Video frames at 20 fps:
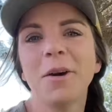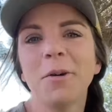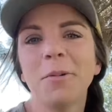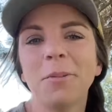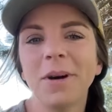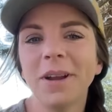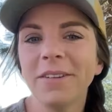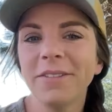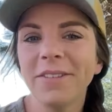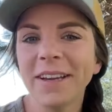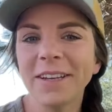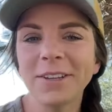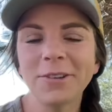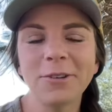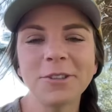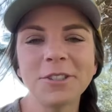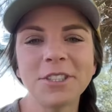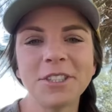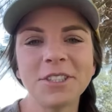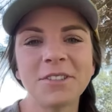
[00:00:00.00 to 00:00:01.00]
What if I
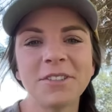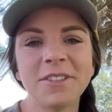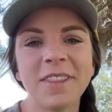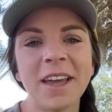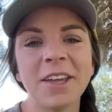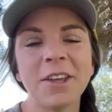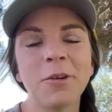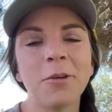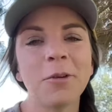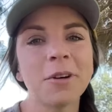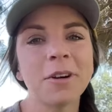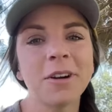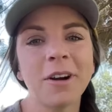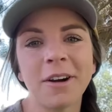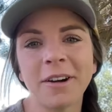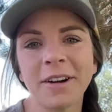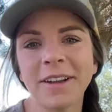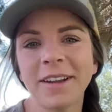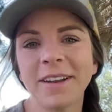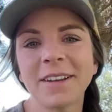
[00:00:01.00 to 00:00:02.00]
told you that your
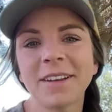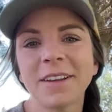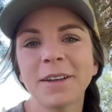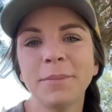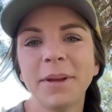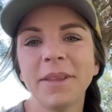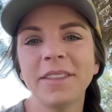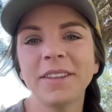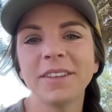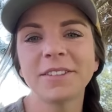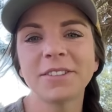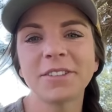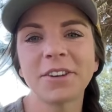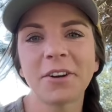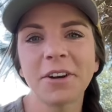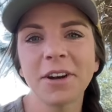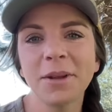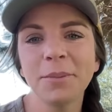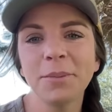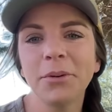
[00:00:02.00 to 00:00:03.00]
garden could be the
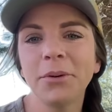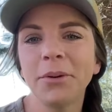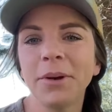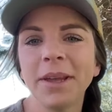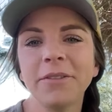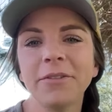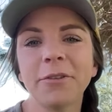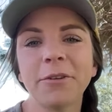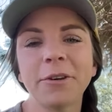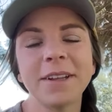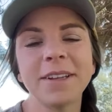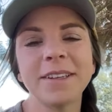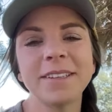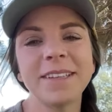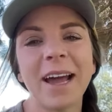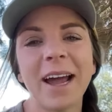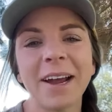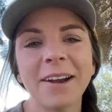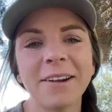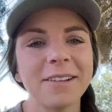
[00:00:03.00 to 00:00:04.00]
starting point for an
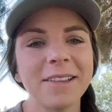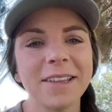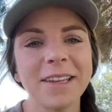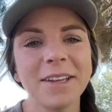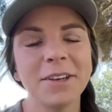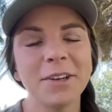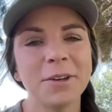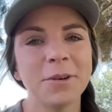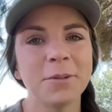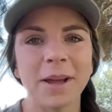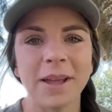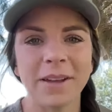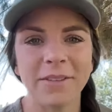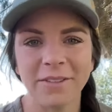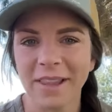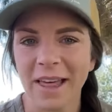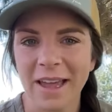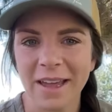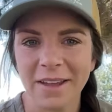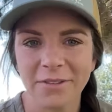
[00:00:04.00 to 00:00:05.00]
entirely new way
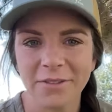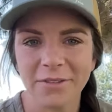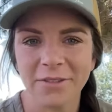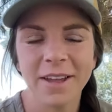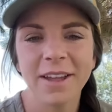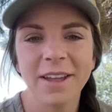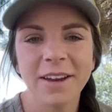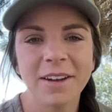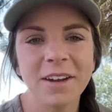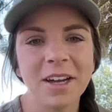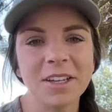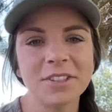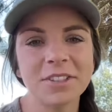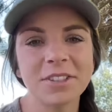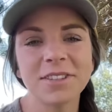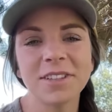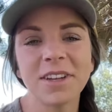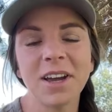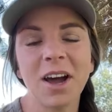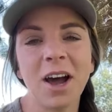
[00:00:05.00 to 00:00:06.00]
of life? Not
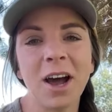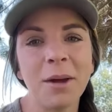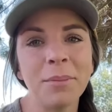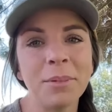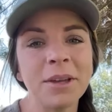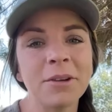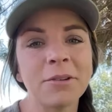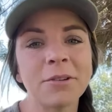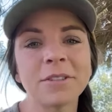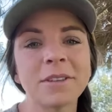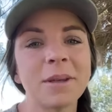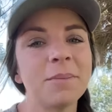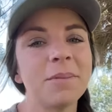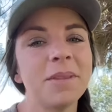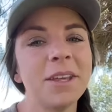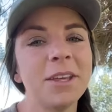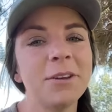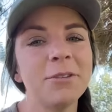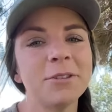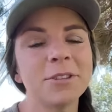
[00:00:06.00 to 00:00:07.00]
just a hobby or
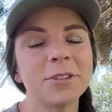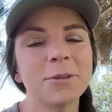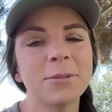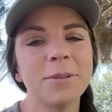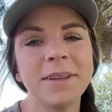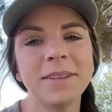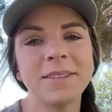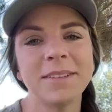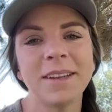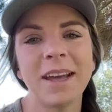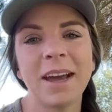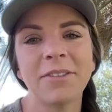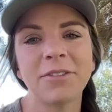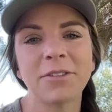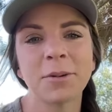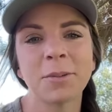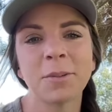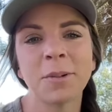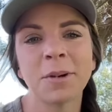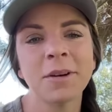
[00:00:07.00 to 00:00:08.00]
something you squeeze in
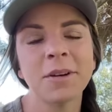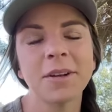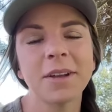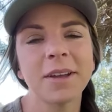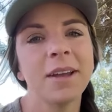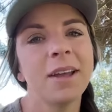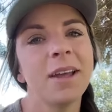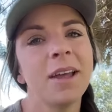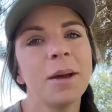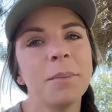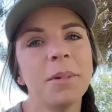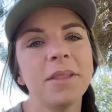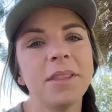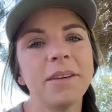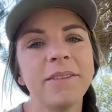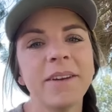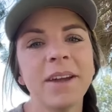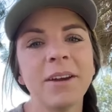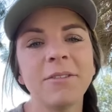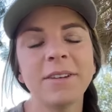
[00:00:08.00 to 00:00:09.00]
after work, but the
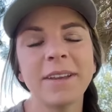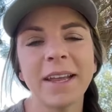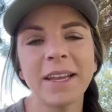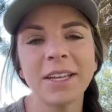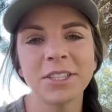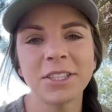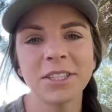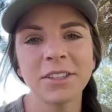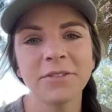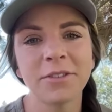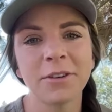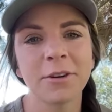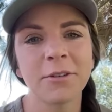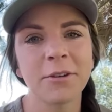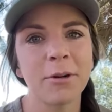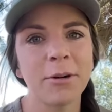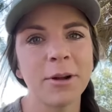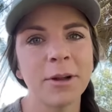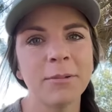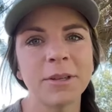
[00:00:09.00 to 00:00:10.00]
foundation for
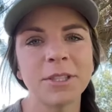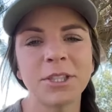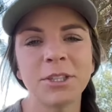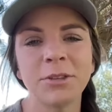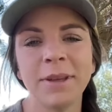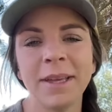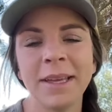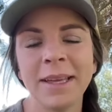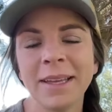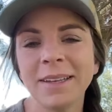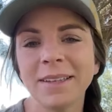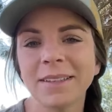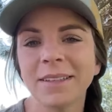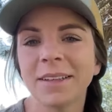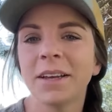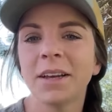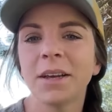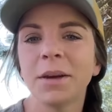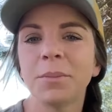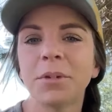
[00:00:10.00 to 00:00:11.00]
growing what you eat,
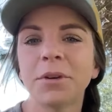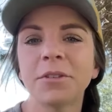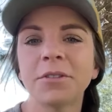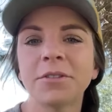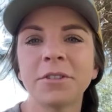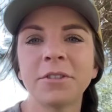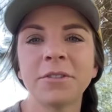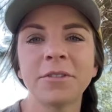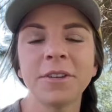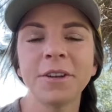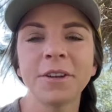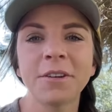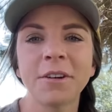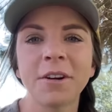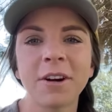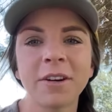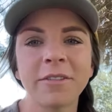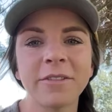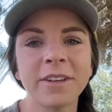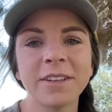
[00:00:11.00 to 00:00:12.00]
preserving your
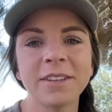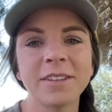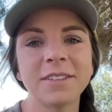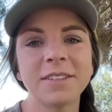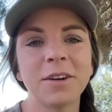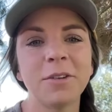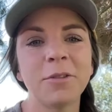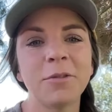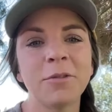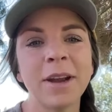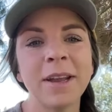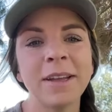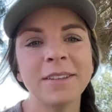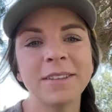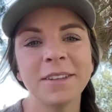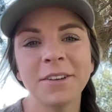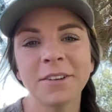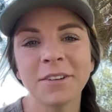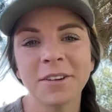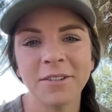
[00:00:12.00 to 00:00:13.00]
harvest,
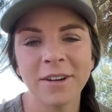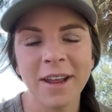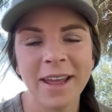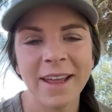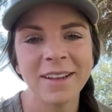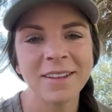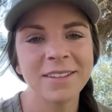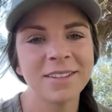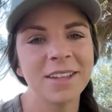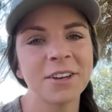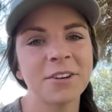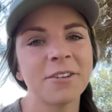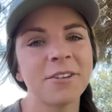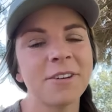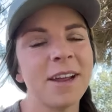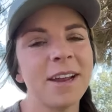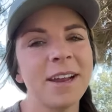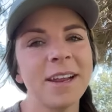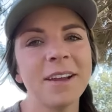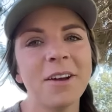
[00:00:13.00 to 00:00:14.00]
raising your own eggs, and
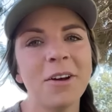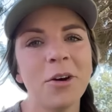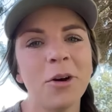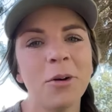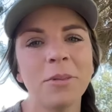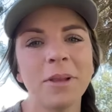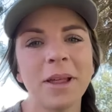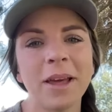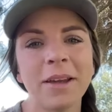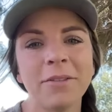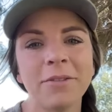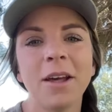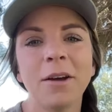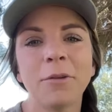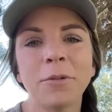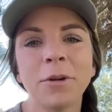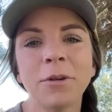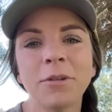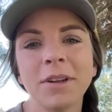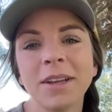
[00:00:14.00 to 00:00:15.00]
creating a home life
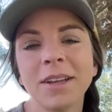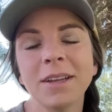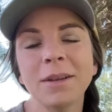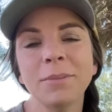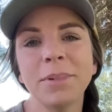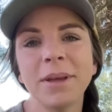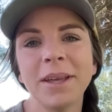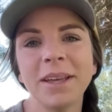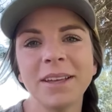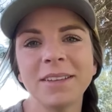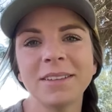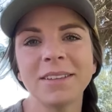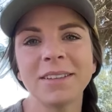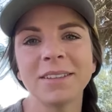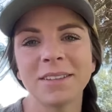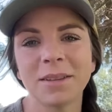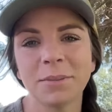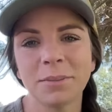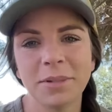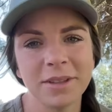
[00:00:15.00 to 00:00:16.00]
rooted in peace and
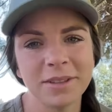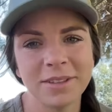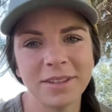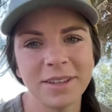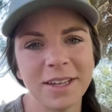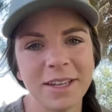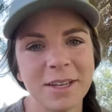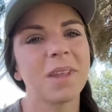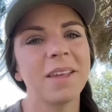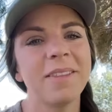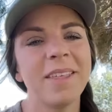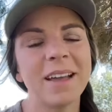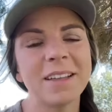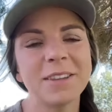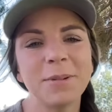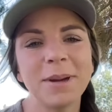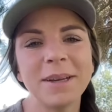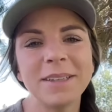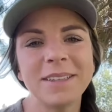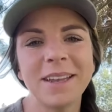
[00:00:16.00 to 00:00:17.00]
simplicity.
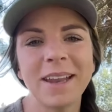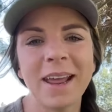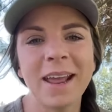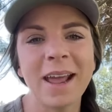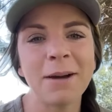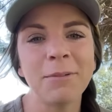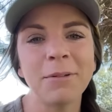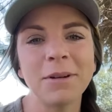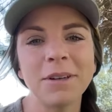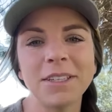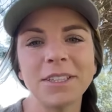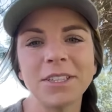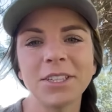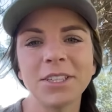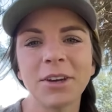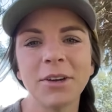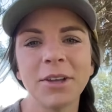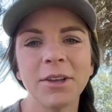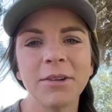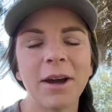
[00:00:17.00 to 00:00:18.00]
That's why today I want to
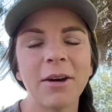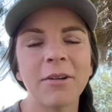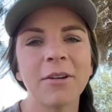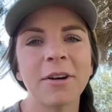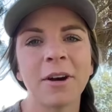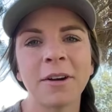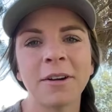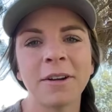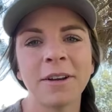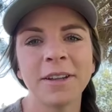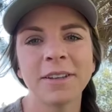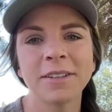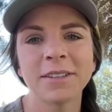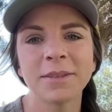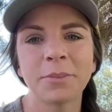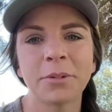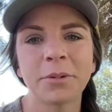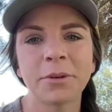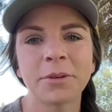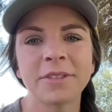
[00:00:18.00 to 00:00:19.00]
show you how gardening
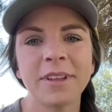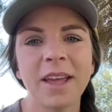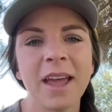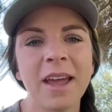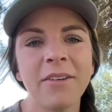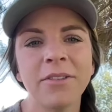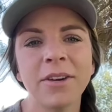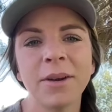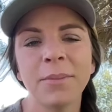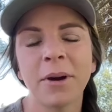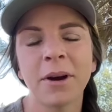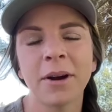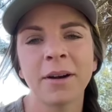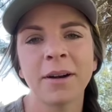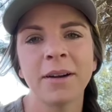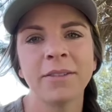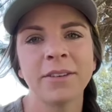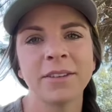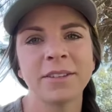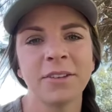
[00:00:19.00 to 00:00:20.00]
supports every
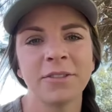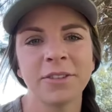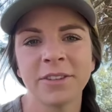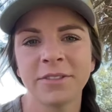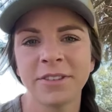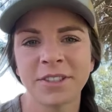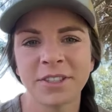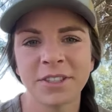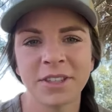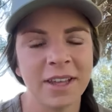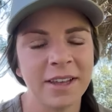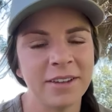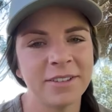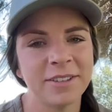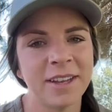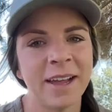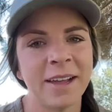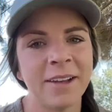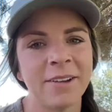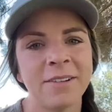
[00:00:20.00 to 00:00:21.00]
part of a self-sufficient
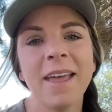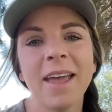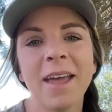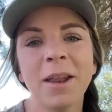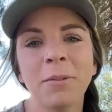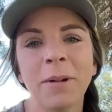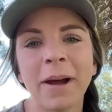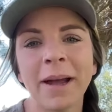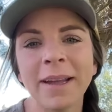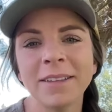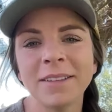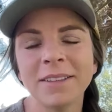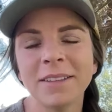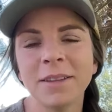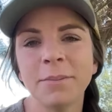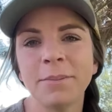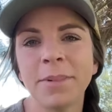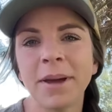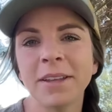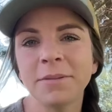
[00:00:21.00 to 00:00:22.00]
lifestyle and why it's
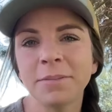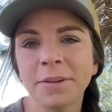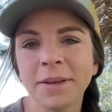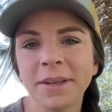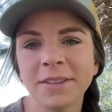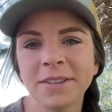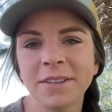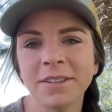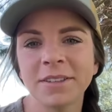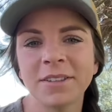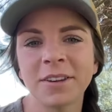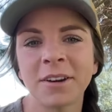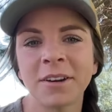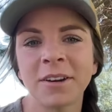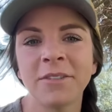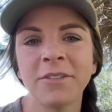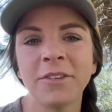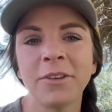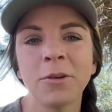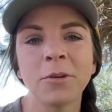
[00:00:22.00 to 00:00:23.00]
the best place to
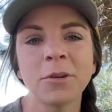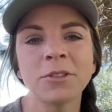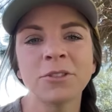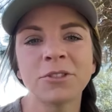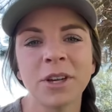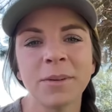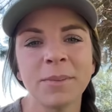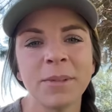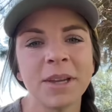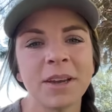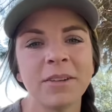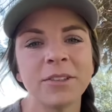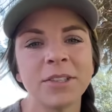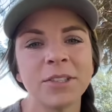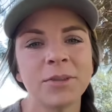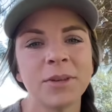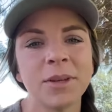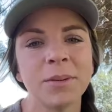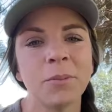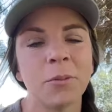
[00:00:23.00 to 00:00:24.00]
start if you're dreaming of
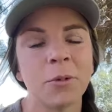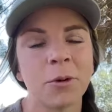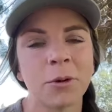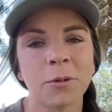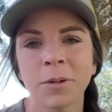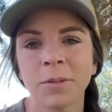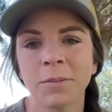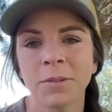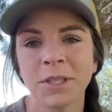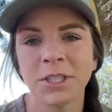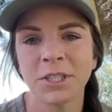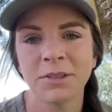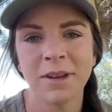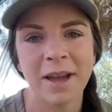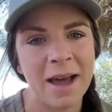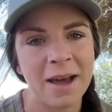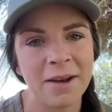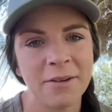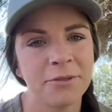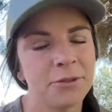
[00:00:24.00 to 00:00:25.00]
doing more with what you
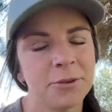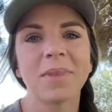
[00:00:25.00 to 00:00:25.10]
have.